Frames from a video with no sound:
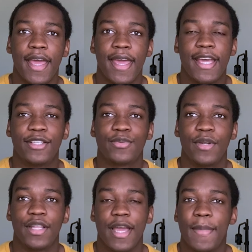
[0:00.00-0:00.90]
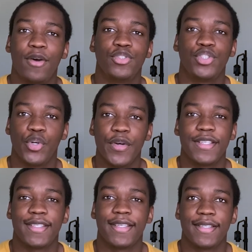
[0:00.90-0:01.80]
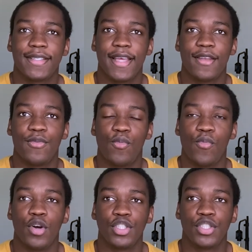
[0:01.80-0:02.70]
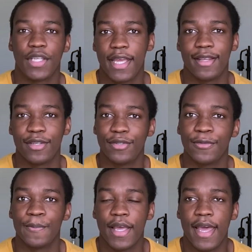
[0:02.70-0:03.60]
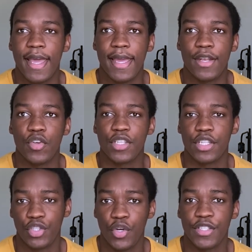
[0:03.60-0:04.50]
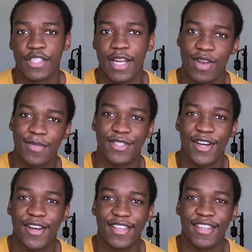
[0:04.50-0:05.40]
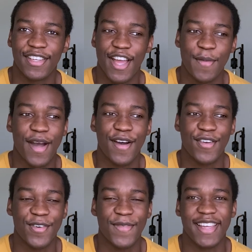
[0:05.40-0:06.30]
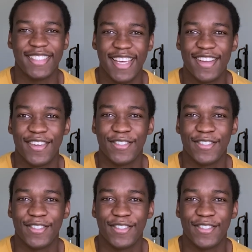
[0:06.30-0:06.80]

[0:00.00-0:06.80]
It's really about choices and what you can do. And those are the choices that I'm gonna be talking about on my channel.